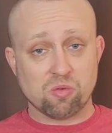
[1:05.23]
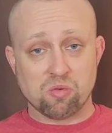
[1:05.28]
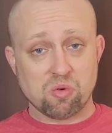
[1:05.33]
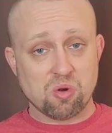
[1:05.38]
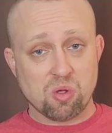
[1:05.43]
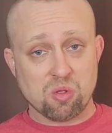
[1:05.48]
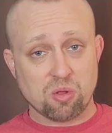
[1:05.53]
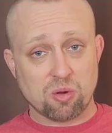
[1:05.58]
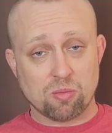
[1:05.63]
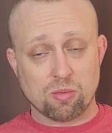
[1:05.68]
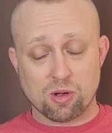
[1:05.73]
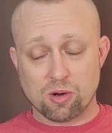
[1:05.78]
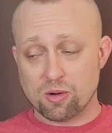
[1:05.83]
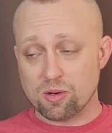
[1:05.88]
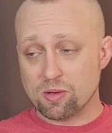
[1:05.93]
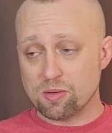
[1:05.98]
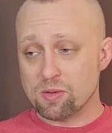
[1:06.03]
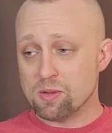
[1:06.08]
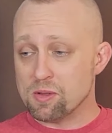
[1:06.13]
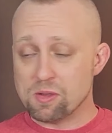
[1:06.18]
I don't know nothing
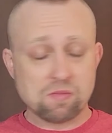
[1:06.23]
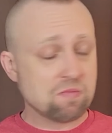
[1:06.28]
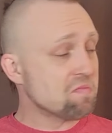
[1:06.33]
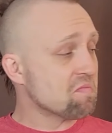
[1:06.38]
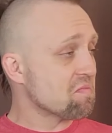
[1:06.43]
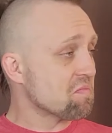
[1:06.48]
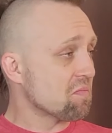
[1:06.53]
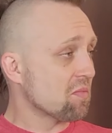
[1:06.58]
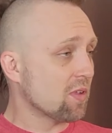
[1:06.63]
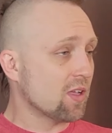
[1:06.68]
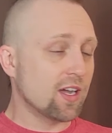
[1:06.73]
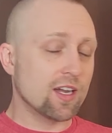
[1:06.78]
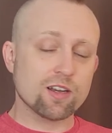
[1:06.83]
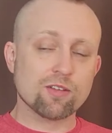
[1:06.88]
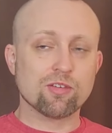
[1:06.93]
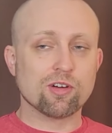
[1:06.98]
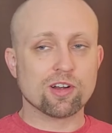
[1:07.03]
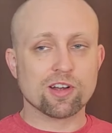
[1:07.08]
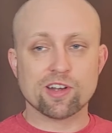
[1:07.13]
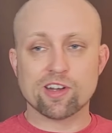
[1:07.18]
about it. Kind
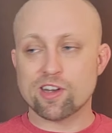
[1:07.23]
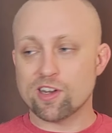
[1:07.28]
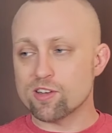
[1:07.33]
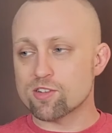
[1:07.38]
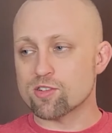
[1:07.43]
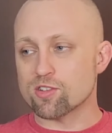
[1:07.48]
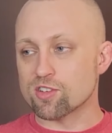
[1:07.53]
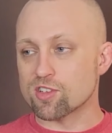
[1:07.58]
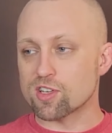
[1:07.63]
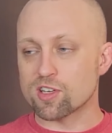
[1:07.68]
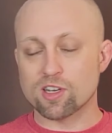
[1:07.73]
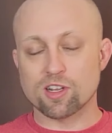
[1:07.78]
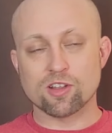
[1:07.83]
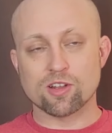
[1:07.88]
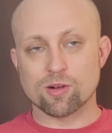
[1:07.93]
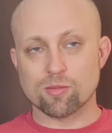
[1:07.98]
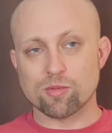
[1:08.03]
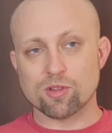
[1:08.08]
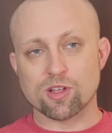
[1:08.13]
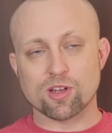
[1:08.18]
of finding it interesting now
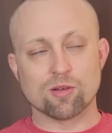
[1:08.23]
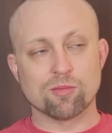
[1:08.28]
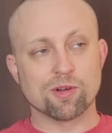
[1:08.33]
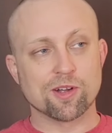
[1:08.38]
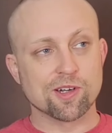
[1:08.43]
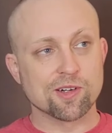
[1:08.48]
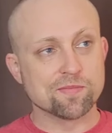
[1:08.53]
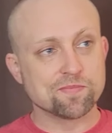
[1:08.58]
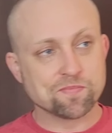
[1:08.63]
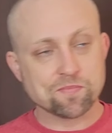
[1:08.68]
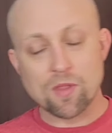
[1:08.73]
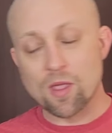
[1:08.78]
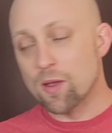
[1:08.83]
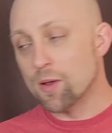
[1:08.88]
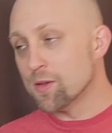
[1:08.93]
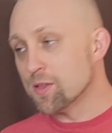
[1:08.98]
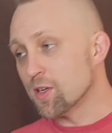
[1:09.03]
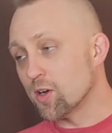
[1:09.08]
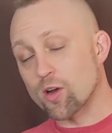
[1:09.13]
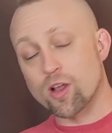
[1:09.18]
that I'm thinking about it.
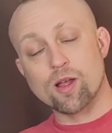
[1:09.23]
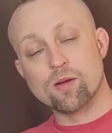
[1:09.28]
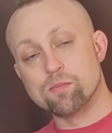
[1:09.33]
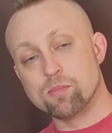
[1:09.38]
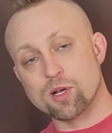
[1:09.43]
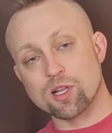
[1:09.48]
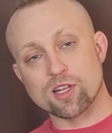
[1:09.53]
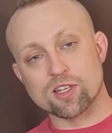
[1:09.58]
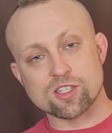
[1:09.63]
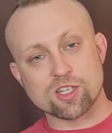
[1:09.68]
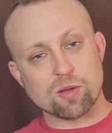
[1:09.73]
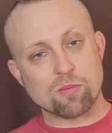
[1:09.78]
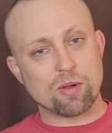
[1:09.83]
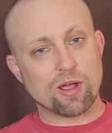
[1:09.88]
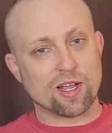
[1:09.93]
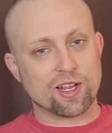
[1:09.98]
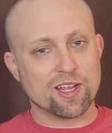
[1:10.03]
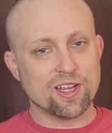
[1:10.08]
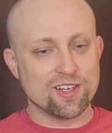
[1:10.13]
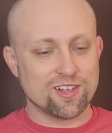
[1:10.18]
Okay, but let's get
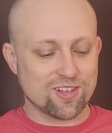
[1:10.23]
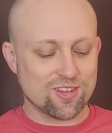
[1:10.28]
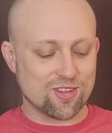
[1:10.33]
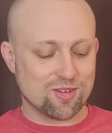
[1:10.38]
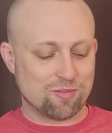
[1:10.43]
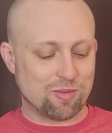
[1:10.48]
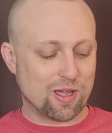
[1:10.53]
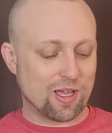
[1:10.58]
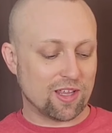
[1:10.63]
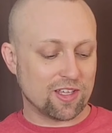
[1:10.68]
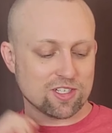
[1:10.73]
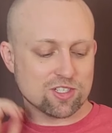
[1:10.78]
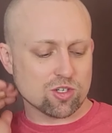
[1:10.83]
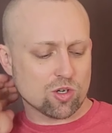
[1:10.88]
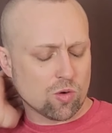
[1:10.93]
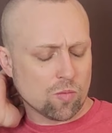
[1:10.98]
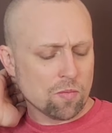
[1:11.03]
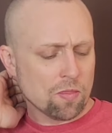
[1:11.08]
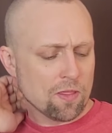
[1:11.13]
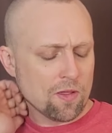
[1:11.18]
back into the bally.
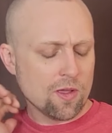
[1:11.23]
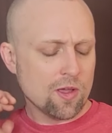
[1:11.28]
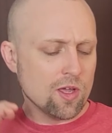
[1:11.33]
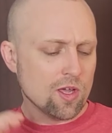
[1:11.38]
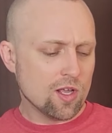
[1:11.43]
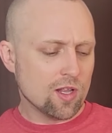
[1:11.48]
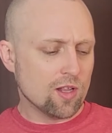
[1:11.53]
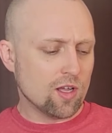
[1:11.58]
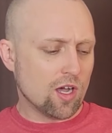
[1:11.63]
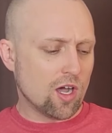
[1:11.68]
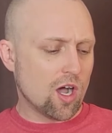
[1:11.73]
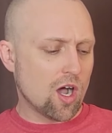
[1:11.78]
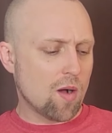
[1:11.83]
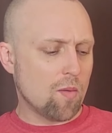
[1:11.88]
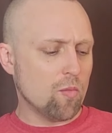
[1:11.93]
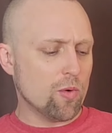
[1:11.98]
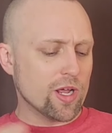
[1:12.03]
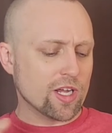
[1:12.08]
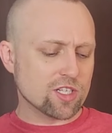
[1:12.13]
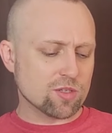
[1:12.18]
So,
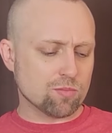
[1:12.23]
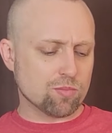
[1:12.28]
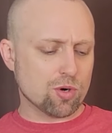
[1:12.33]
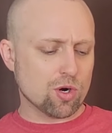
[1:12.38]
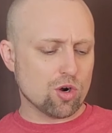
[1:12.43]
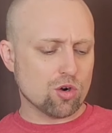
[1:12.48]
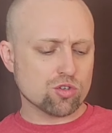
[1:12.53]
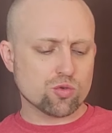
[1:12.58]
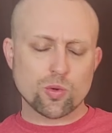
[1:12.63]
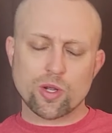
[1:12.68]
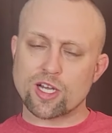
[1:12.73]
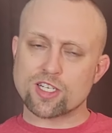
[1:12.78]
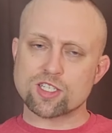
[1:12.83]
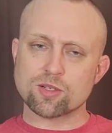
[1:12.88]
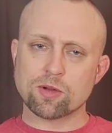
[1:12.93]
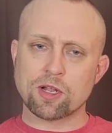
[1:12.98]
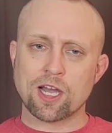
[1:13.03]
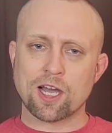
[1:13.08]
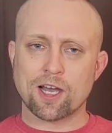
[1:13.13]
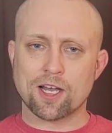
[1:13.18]
um, we got some pros, we got
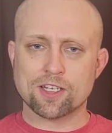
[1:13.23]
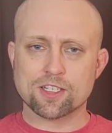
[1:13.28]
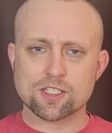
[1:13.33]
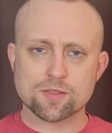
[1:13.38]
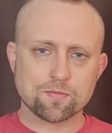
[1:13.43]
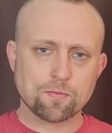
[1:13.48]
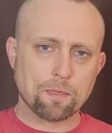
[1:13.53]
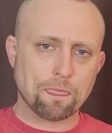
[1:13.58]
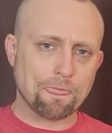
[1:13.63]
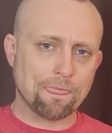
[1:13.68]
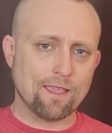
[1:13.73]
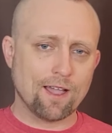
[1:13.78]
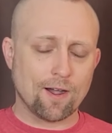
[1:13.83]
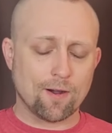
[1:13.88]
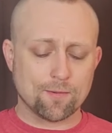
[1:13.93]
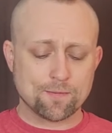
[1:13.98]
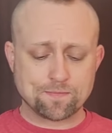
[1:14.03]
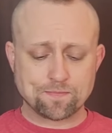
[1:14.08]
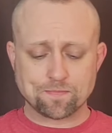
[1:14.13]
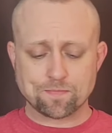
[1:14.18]
some cons.
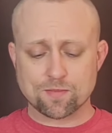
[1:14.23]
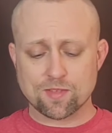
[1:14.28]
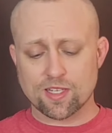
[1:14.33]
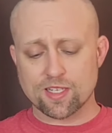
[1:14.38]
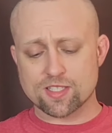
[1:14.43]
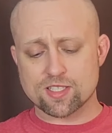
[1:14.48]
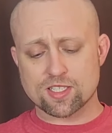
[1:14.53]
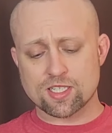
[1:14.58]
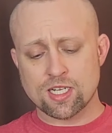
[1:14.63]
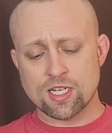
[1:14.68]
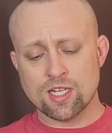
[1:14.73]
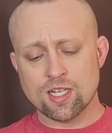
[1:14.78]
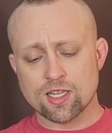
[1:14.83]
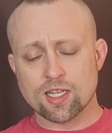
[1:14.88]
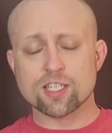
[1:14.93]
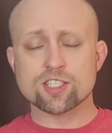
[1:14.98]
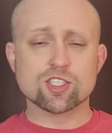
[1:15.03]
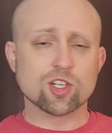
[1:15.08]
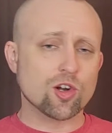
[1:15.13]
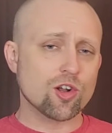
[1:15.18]
Now, let's,
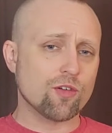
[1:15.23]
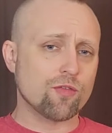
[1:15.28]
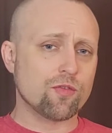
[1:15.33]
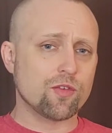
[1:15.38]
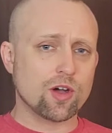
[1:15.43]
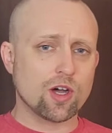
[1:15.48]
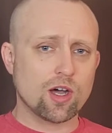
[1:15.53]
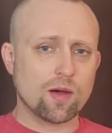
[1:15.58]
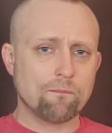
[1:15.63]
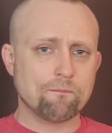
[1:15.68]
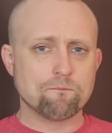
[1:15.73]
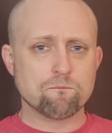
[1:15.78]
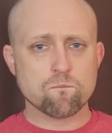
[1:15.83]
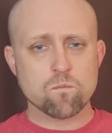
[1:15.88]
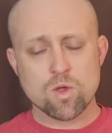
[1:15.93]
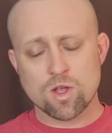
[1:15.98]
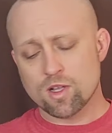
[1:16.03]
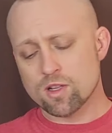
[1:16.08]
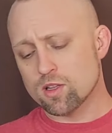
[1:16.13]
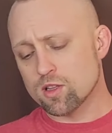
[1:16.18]
let's, start off, um,
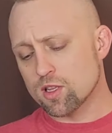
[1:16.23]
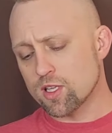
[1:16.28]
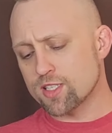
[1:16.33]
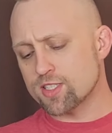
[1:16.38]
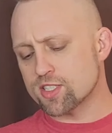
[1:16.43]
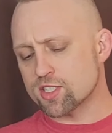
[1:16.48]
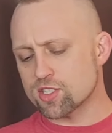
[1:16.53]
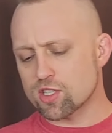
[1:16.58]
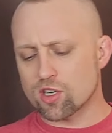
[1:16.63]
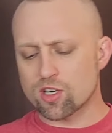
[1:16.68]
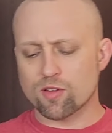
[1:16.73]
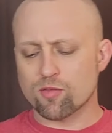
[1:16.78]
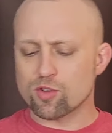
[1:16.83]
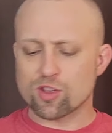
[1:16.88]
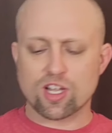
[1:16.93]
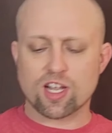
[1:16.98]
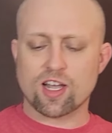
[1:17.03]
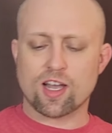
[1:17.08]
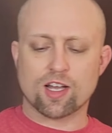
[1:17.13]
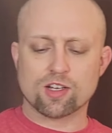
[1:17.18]
let's start off
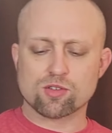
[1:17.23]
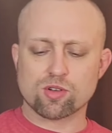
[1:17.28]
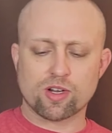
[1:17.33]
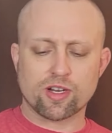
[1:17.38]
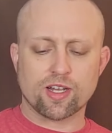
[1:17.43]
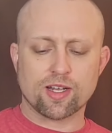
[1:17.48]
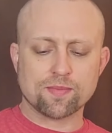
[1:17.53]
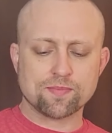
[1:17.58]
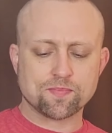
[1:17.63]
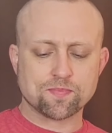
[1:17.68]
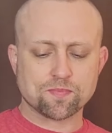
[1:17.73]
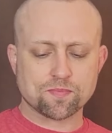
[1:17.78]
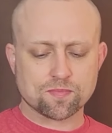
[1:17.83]
with the cons. Why not?